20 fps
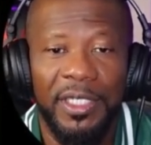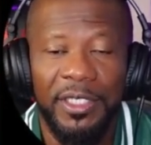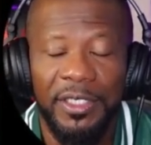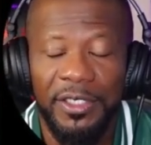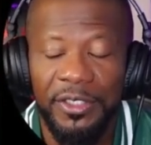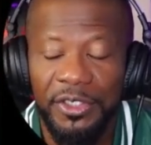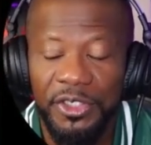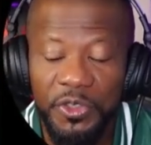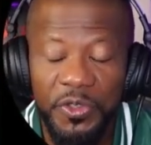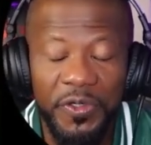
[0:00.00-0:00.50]

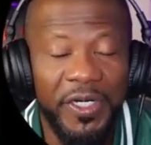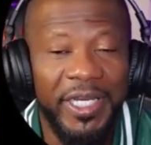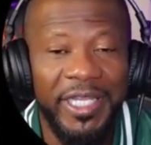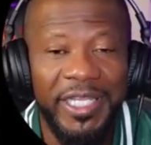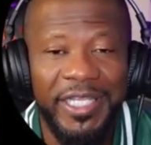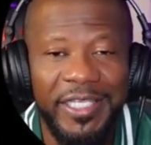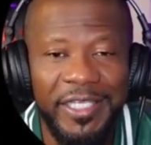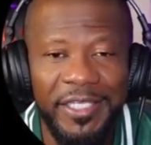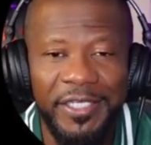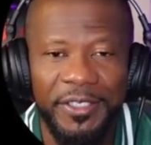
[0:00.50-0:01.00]
You're
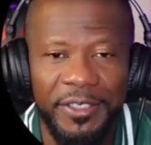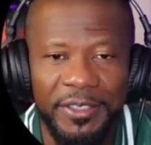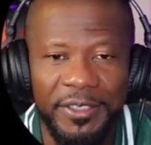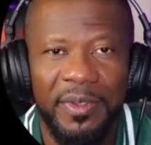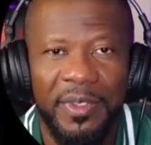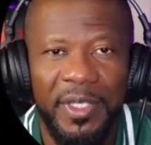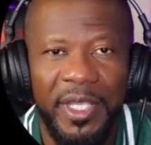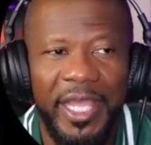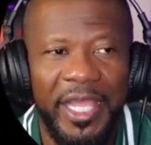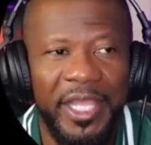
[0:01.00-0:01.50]
here
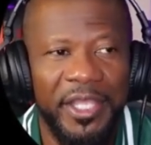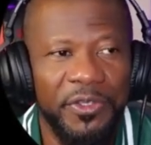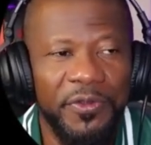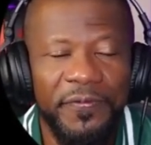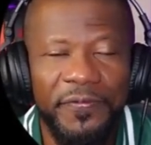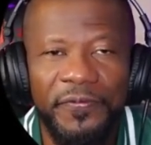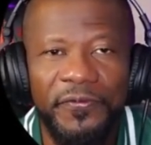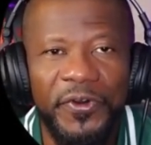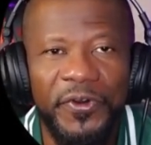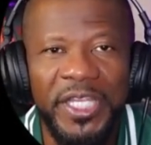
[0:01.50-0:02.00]
and you
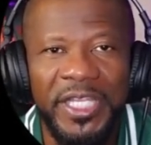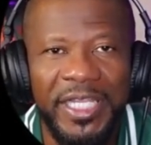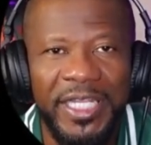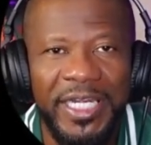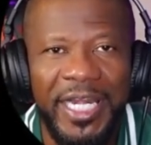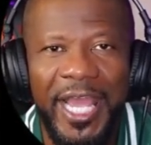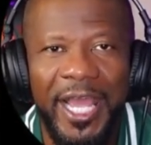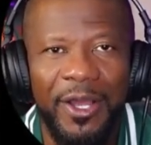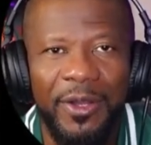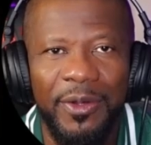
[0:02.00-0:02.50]
freaking
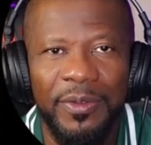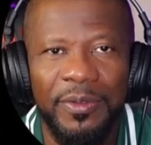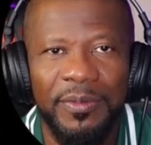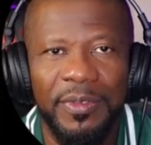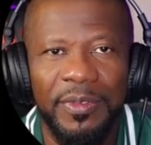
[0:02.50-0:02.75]
out